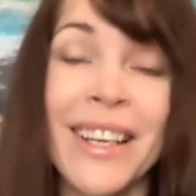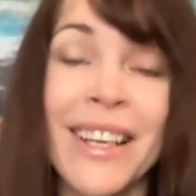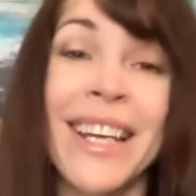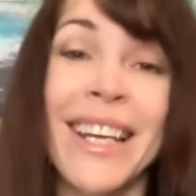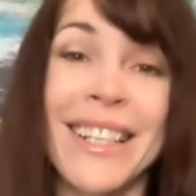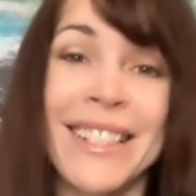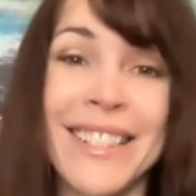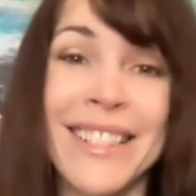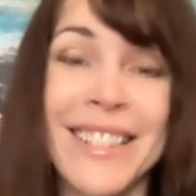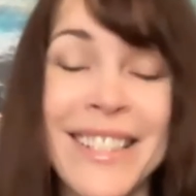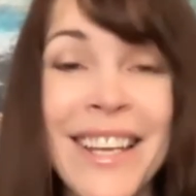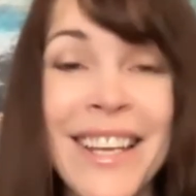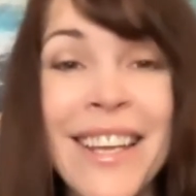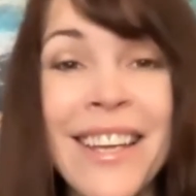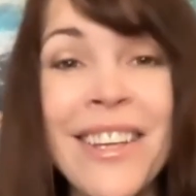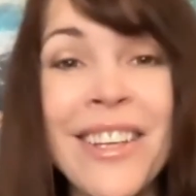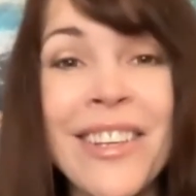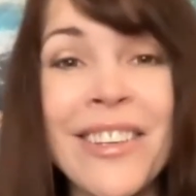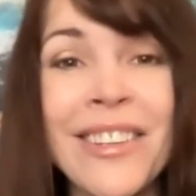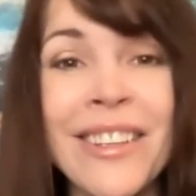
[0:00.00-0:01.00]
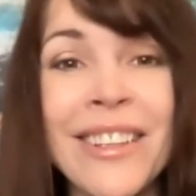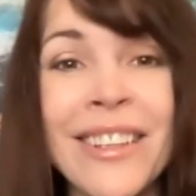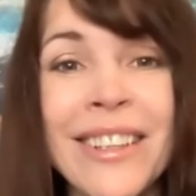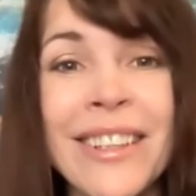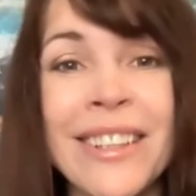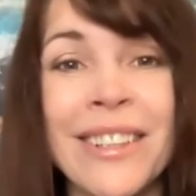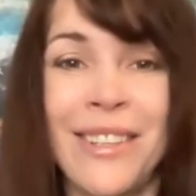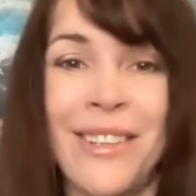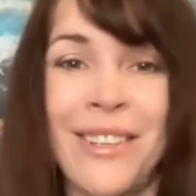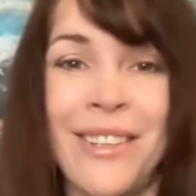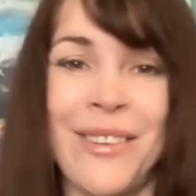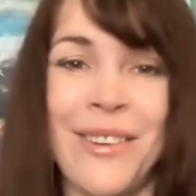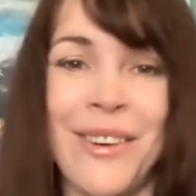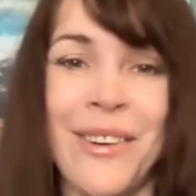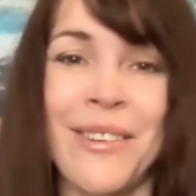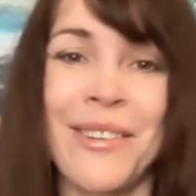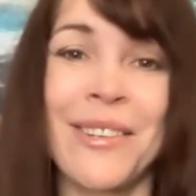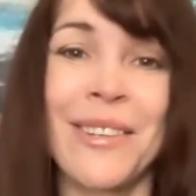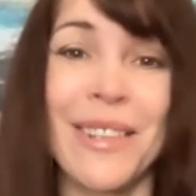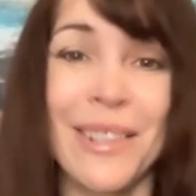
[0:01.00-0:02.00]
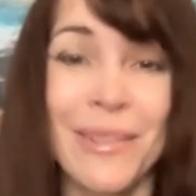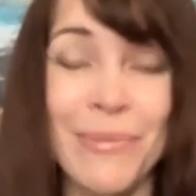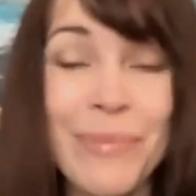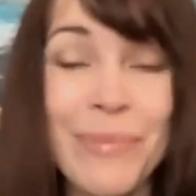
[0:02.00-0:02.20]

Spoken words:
in singular or in